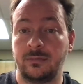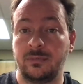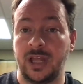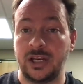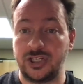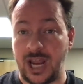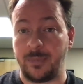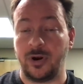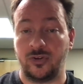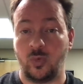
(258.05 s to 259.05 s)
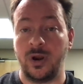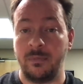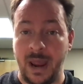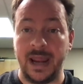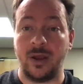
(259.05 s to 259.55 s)
that shepherds would
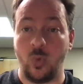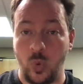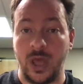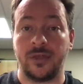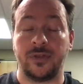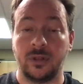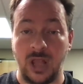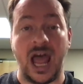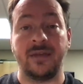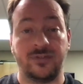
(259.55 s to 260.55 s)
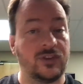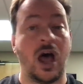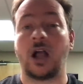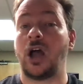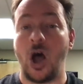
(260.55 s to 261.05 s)
make with
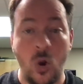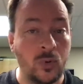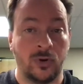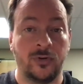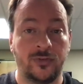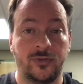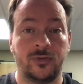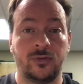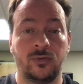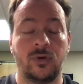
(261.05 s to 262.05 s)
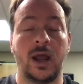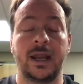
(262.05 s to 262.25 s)
livestock owners, right?